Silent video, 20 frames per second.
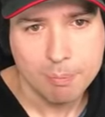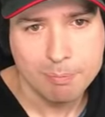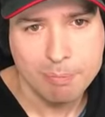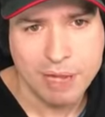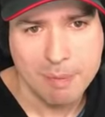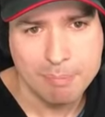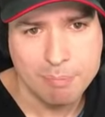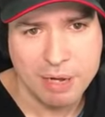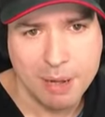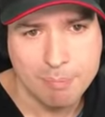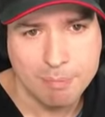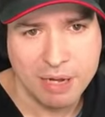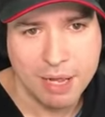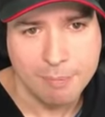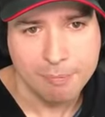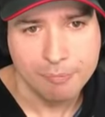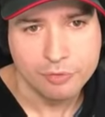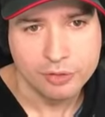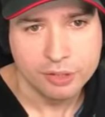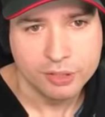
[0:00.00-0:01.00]
Bam, bam,
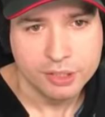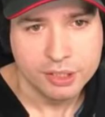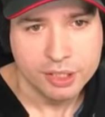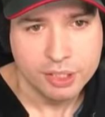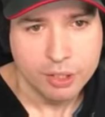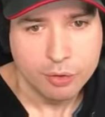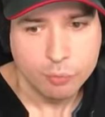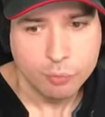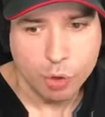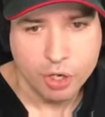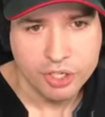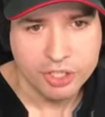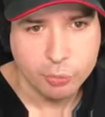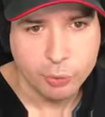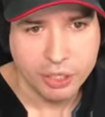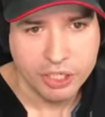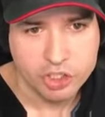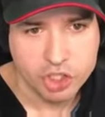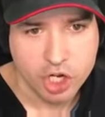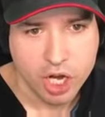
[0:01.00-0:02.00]
bam. One
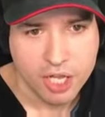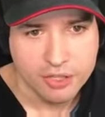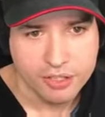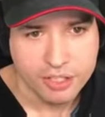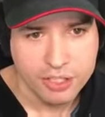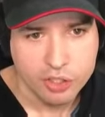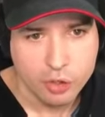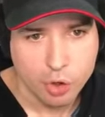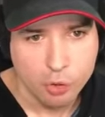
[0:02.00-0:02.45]
quick shot and he